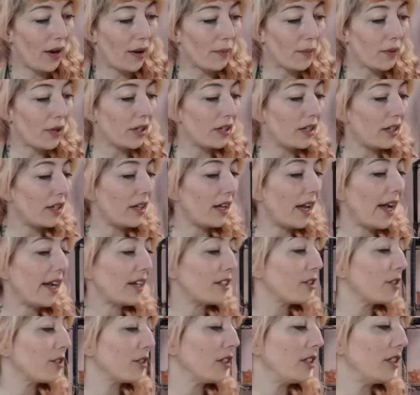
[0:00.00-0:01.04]
I'm going to
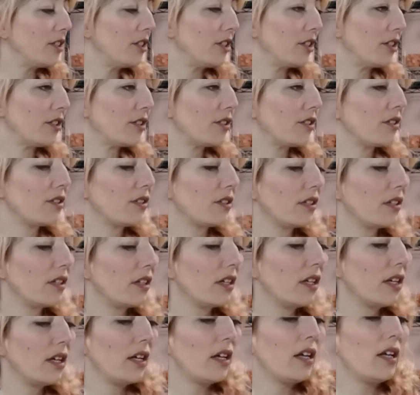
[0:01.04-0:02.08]
actually just
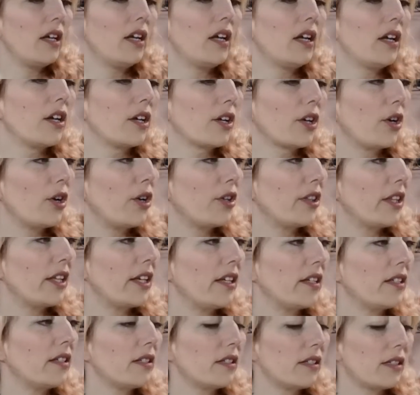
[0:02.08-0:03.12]
cut
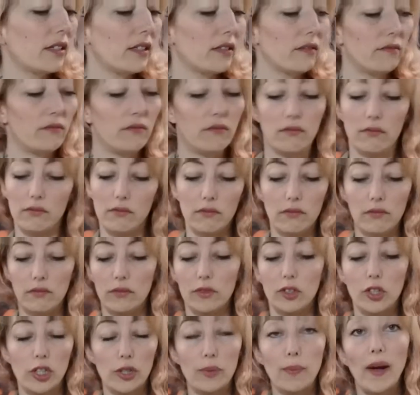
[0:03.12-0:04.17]
this
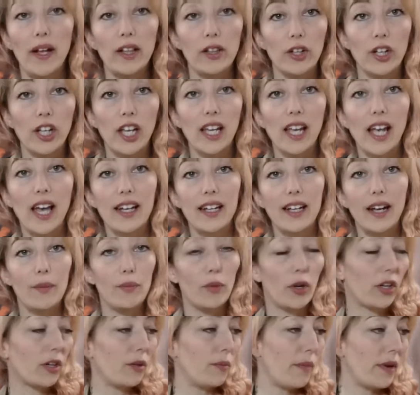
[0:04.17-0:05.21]
just by looking at it. I'm not
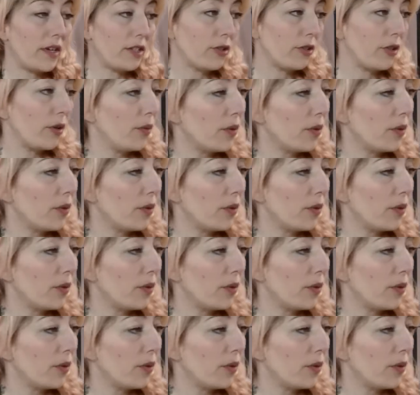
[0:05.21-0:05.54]
going to measure it